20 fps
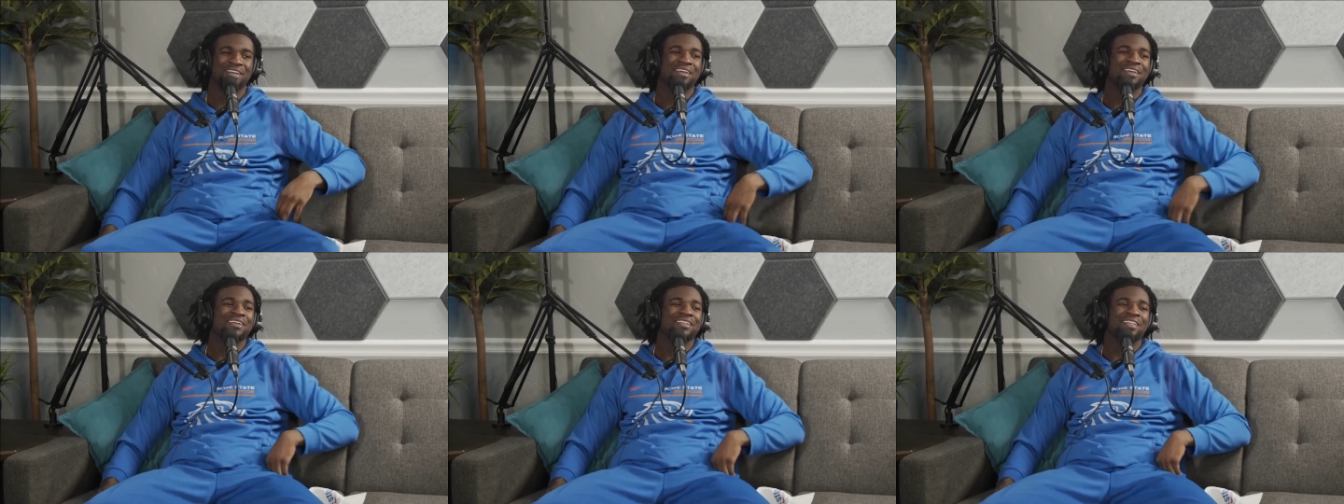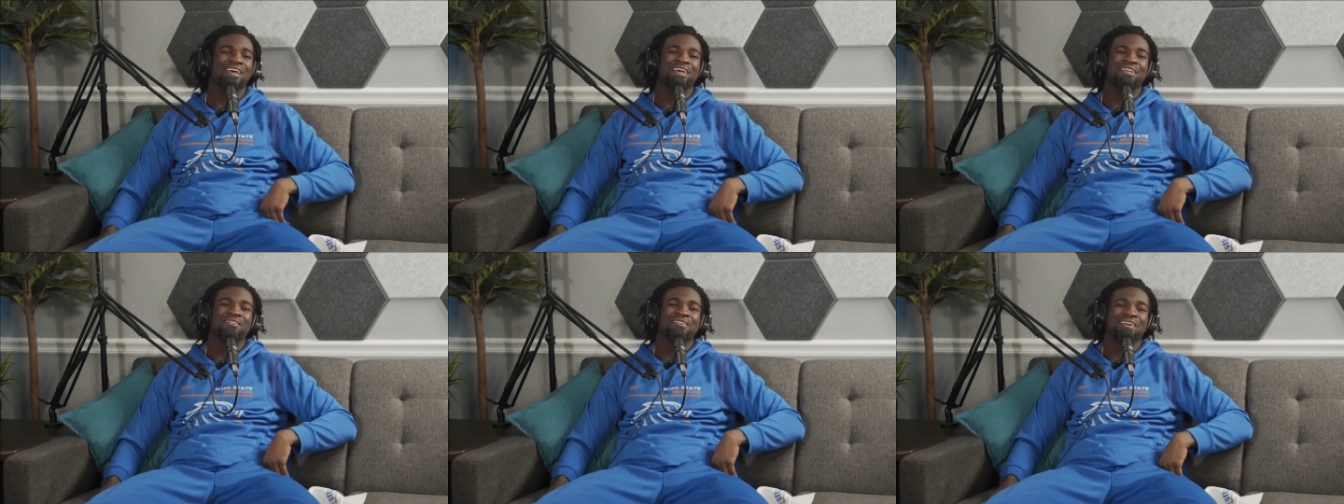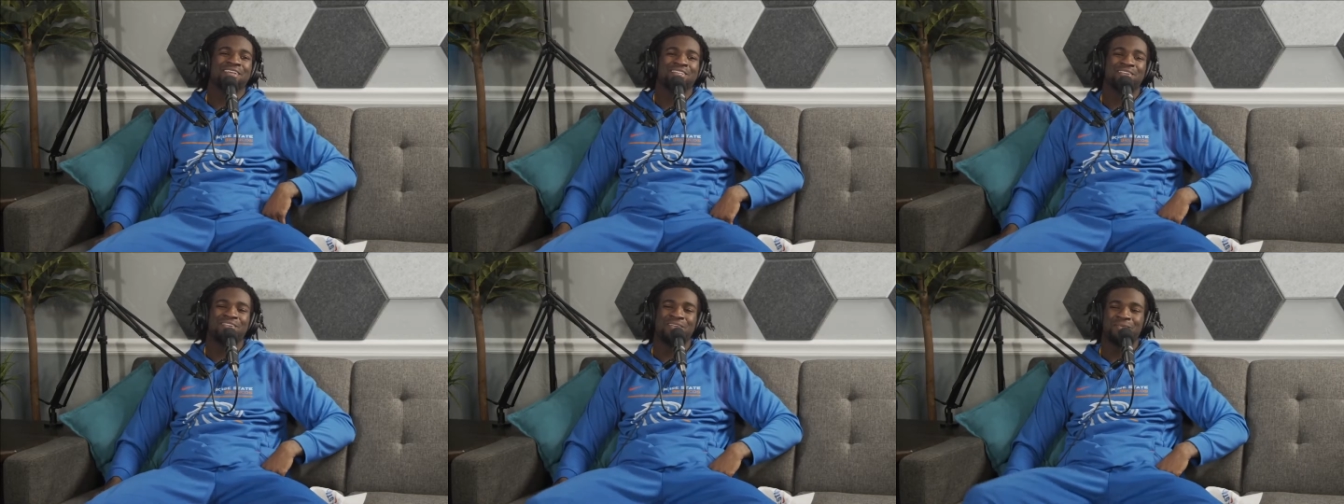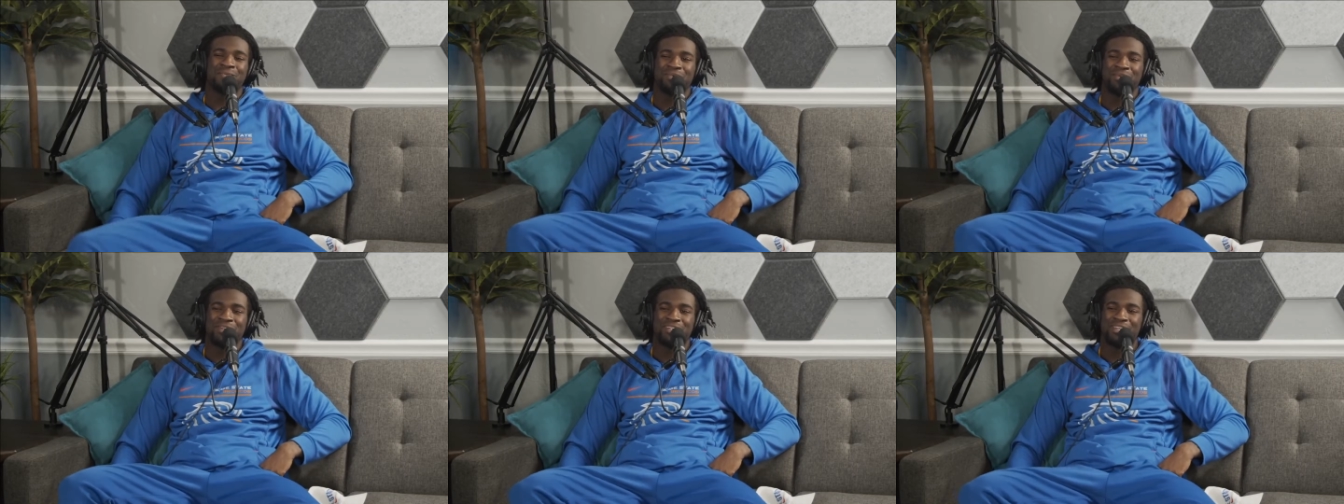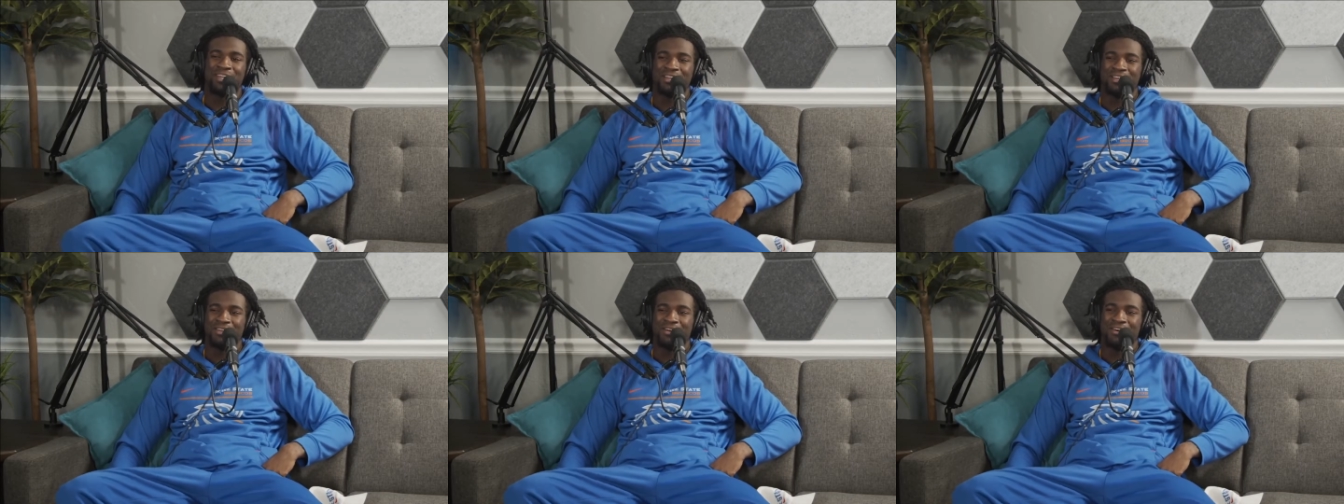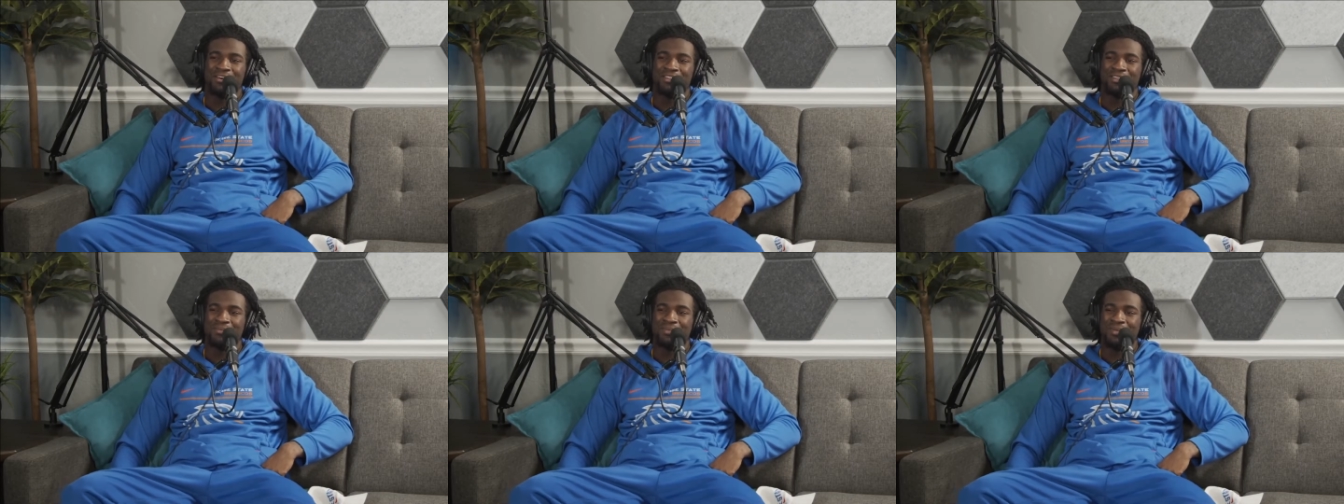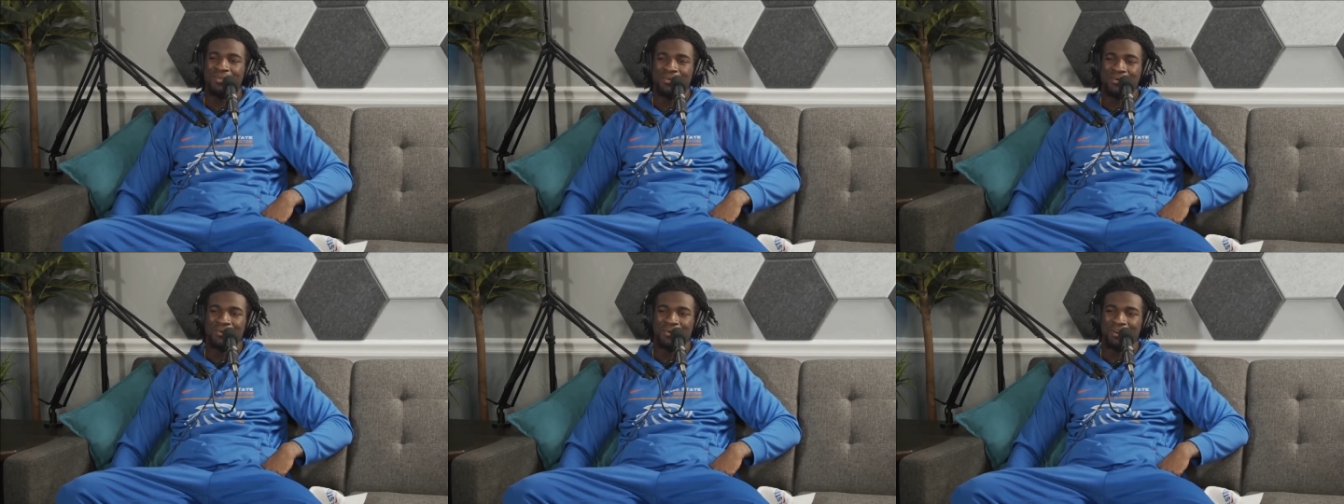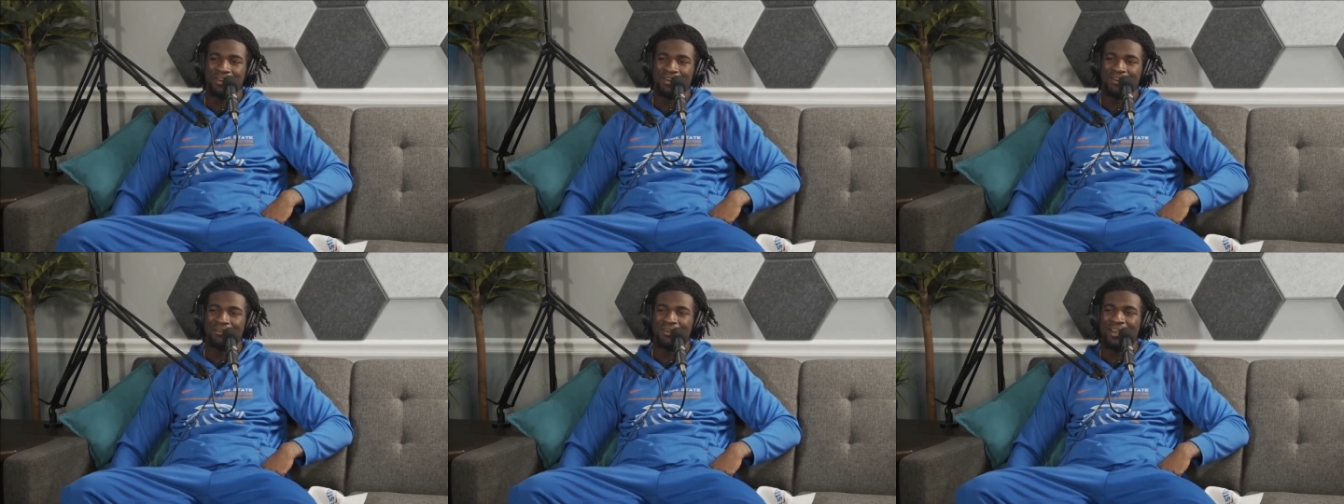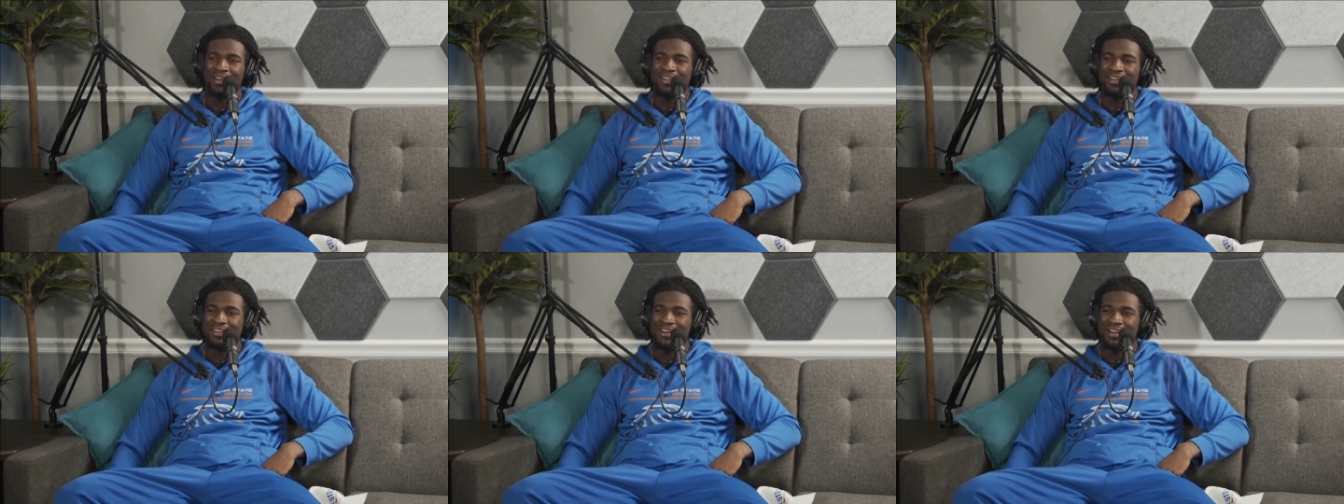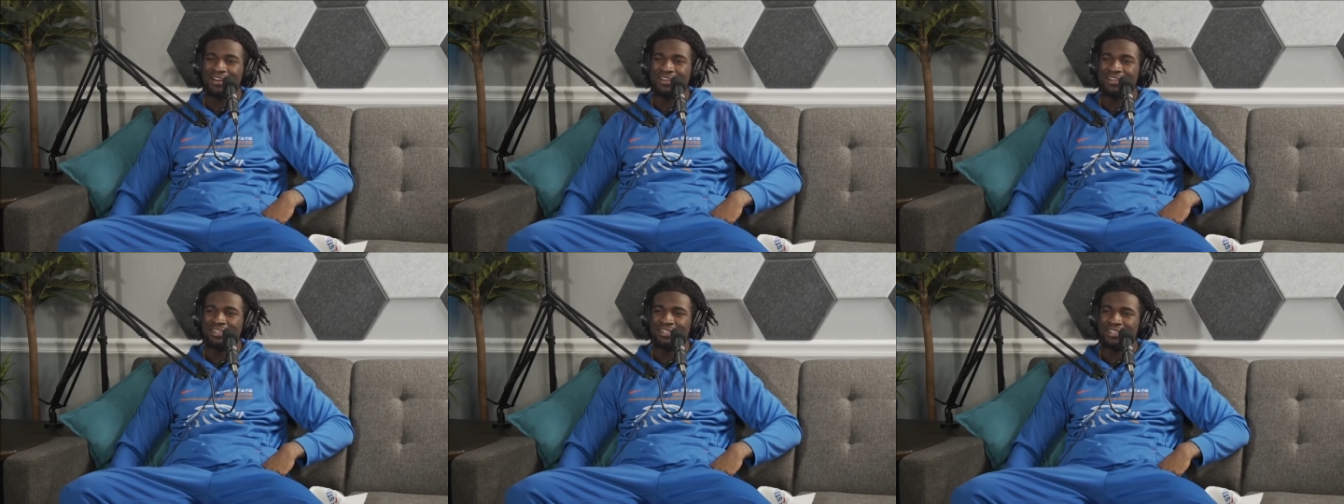that's when I started appreciating all the people who were great in college.